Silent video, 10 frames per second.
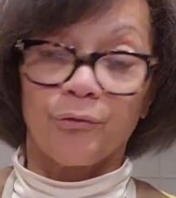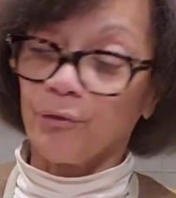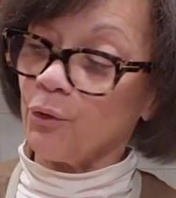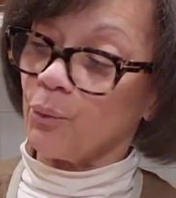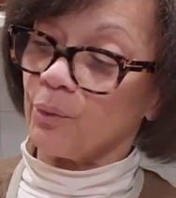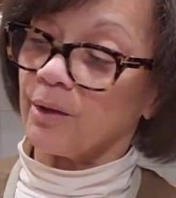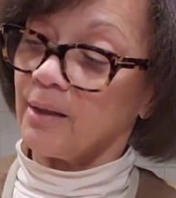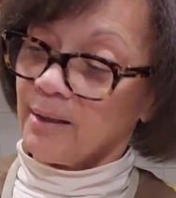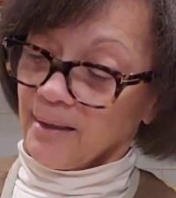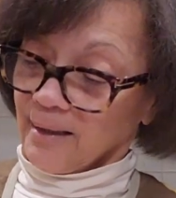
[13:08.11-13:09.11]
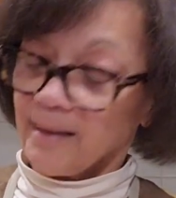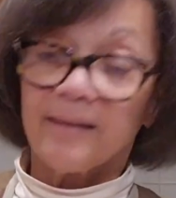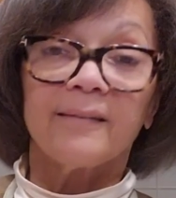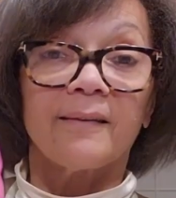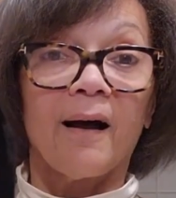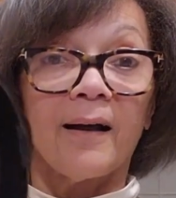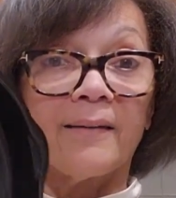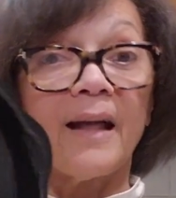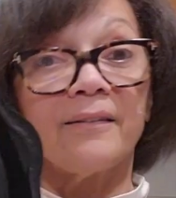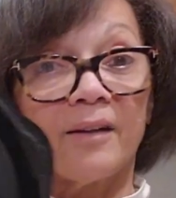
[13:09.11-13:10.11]
food inside
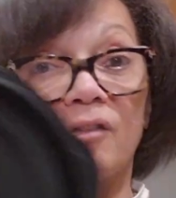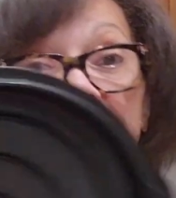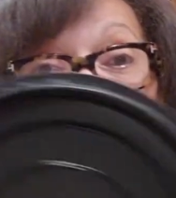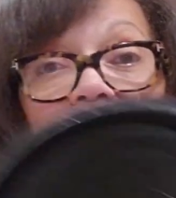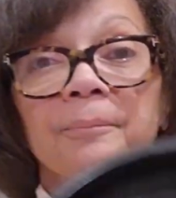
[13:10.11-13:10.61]
that Dutch oven.